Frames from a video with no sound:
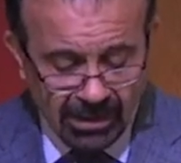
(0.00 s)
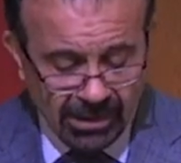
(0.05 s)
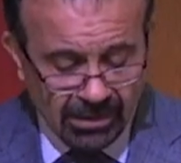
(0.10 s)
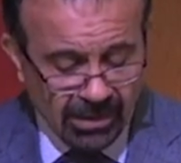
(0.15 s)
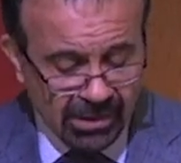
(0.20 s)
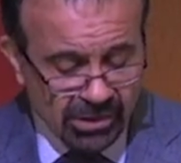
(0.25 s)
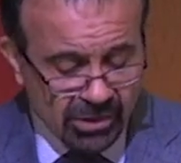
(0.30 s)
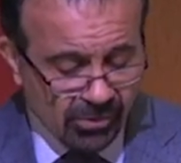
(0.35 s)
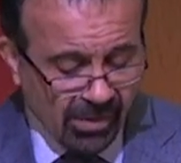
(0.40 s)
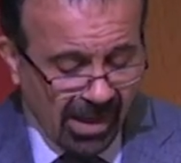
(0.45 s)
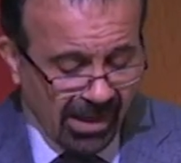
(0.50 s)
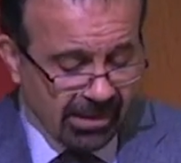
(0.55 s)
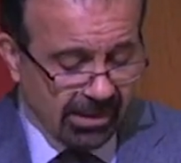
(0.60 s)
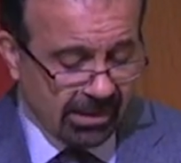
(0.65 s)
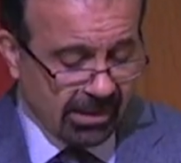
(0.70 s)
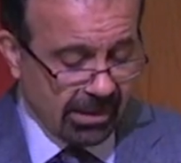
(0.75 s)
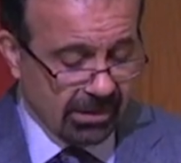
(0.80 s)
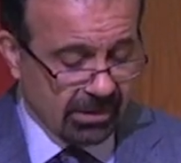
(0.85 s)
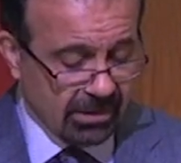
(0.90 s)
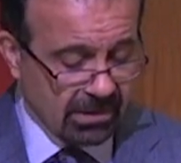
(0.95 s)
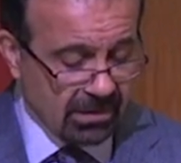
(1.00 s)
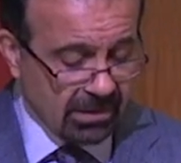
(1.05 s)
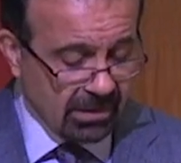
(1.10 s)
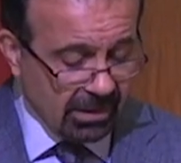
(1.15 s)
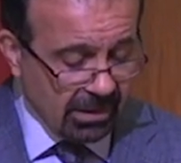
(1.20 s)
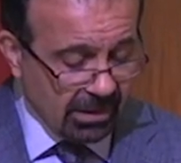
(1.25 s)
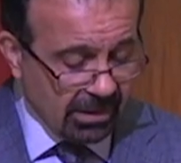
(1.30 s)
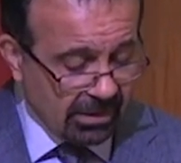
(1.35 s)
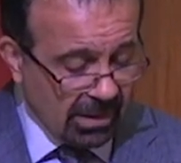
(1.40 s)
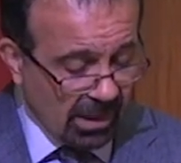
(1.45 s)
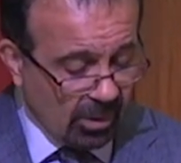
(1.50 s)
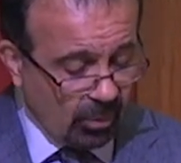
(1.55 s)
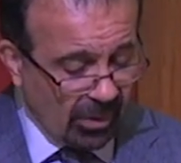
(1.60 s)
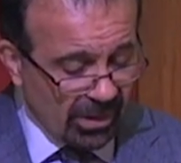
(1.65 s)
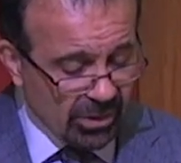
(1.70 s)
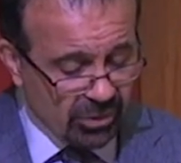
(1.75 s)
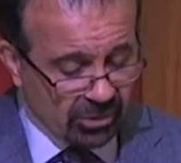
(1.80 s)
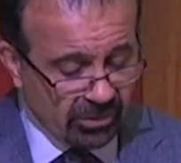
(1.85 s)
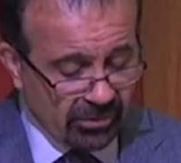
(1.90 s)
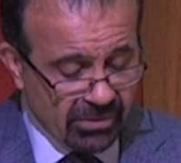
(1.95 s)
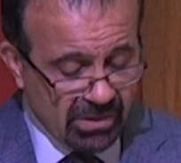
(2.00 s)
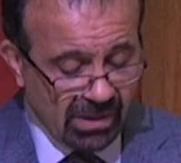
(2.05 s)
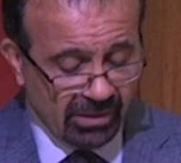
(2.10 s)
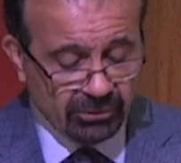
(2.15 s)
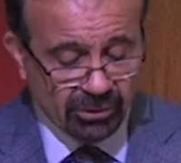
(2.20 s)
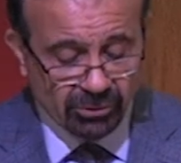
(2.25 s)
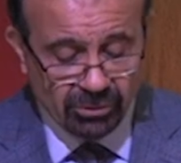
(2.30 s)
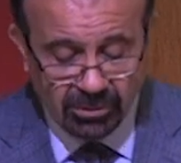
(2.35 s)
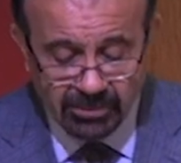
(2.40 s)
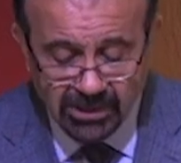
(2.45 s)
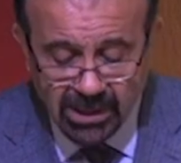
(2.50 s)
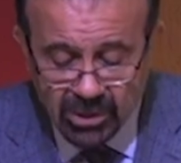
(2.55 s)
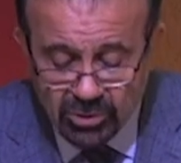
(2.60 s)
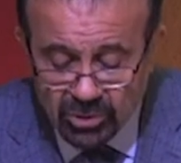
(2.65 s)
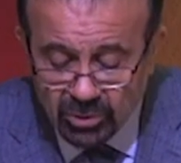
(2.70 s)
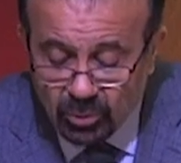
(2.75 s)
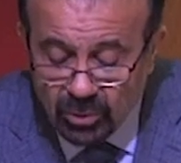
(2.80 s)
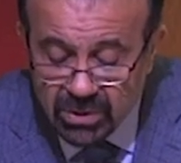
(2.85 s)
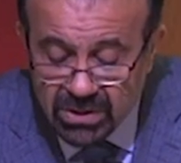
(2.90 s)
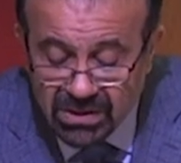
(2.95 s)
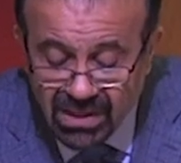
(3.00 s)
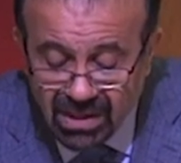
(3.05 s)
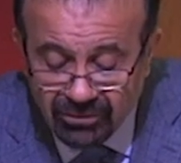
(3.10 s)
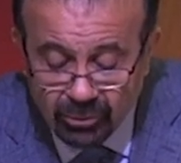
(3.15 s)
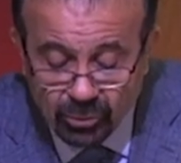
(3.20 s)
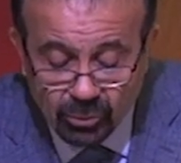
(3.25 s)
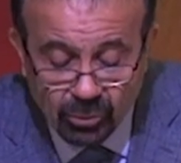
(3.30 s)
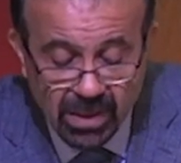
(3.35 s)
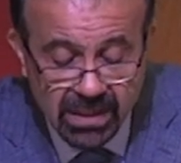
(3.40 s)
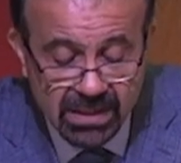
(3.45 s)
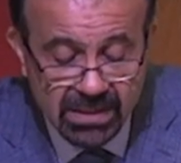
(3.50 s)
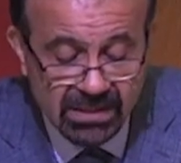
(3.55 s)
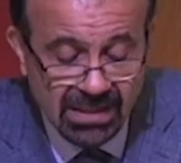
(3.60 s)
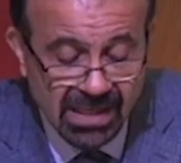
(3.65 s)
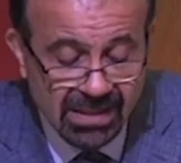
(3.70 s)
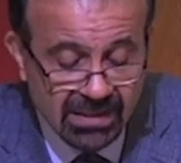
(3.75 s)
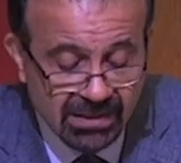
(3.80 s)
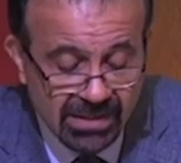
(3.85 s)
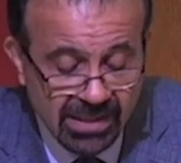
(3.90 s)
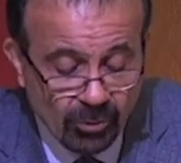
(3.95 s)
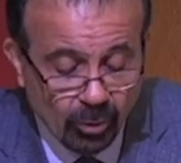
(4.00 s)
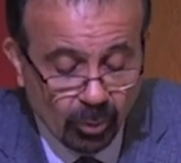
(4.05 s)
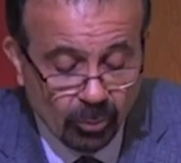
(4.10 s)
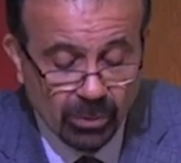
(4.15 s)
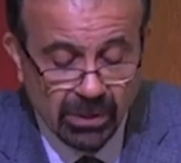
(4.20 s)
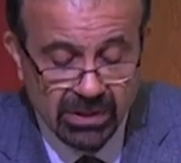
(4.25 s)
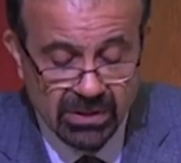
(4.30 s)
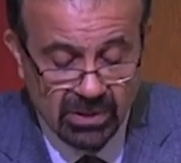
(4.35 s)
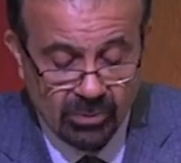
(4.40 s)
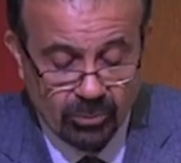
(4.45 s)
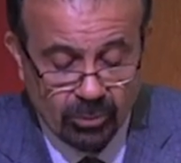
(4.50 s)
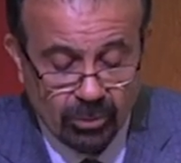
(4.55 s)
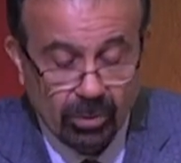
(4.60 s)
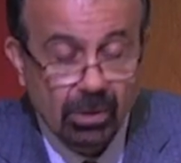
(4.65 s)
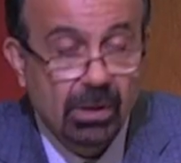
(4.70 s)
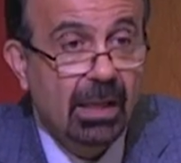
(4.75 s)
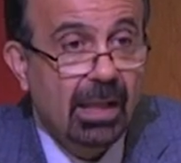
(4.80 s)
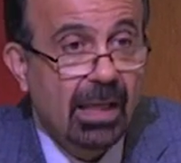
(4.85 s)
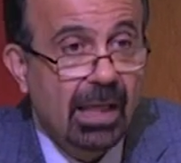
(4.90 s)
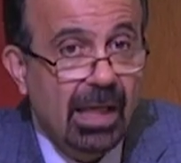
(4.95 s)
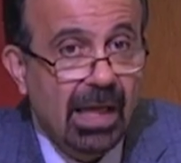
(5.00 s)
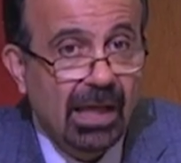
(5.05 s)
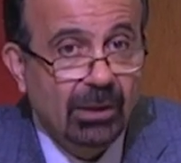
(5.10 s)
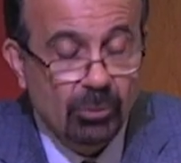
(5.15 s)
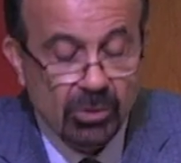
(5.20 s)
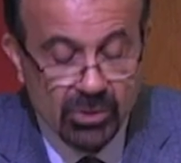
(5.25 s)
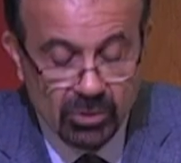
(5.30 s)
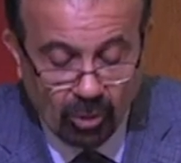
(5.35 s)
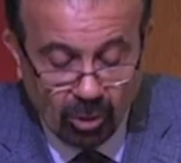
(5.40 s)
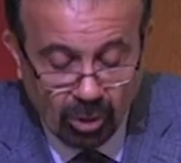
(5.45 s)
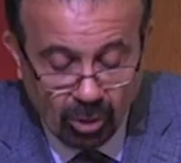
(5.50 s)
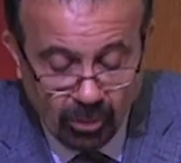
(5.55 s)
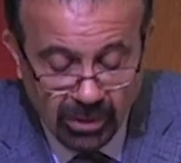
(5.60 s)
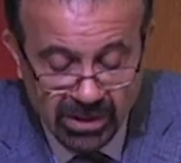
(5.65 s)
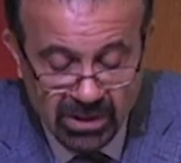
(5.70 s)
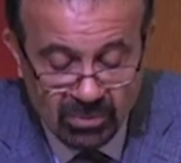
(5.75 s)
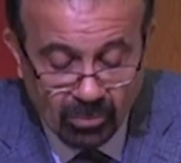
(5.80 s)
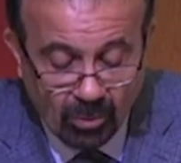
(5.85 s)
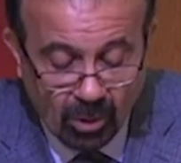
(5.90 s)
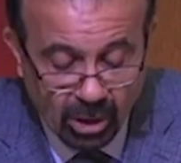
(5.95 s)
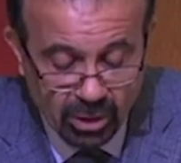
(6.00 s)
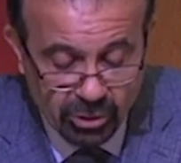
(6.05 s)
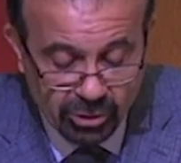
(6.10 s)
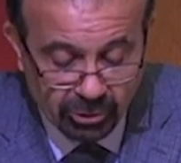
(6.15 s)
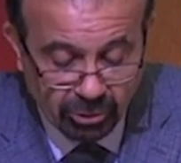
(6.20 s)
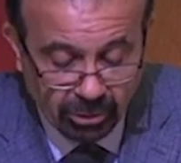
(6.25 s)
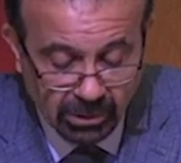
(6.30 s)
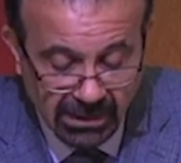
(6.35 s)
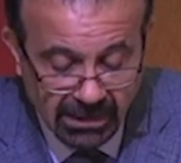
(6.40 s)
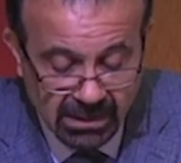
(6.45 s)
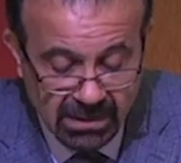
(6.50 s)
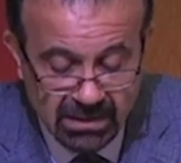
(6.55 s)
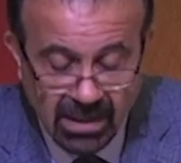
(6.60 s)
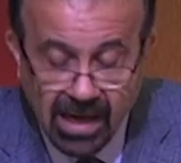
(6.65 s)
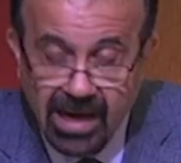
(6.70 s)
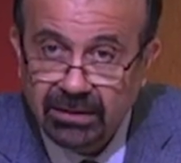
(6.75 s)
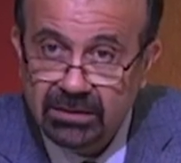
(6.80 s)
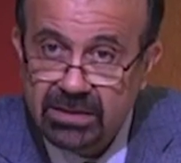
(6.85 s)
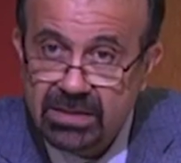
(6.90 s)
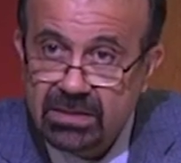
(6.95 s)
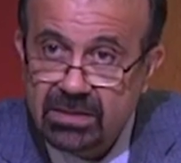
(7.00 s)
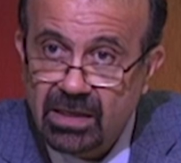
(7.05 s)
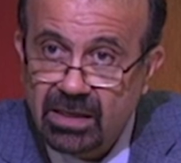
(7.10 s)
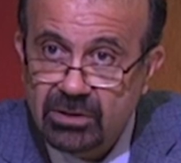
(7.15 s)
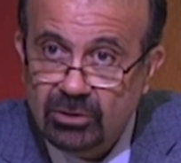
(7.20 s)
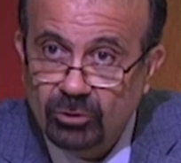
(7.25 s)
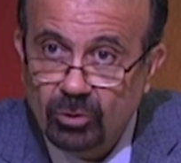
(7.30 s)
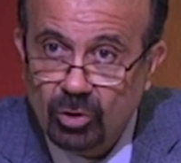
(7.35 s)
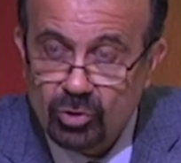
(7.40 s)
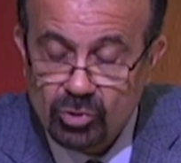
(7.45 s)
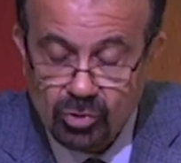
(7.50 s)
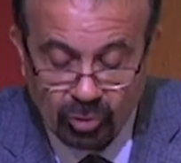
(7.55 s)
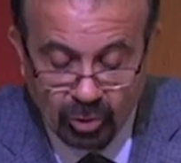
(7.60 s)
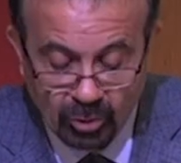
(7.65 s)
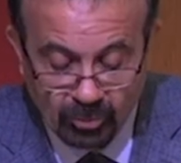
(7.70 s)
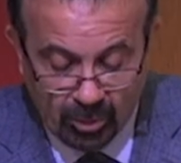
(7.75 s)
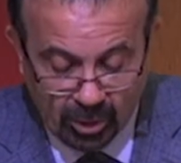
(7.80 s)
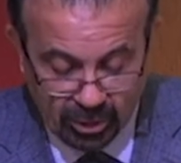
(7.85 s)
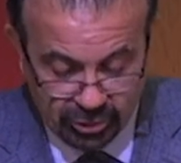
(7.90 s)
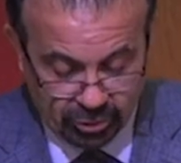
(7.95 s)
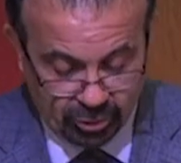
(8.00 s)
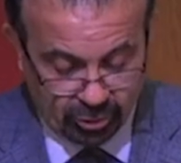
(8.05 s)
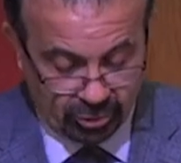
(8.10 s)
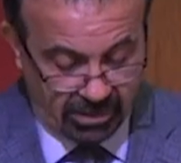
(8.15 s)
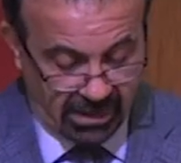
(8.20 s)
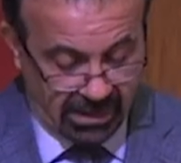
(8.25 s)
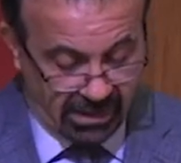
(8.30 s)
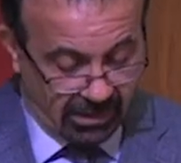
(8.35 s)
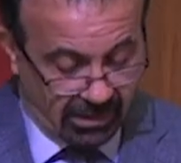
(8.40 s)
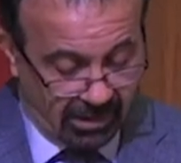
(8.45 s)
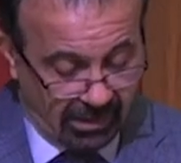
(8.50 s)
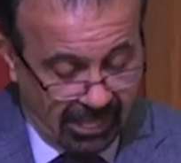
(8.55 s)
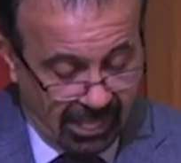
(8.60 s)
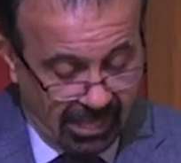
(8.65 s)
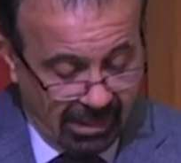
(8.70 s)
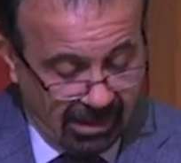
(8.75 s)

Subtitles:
In the Israeli case, the question of self-determination was never raised as a legal principle and was always marginal in Zionist ideological posturing.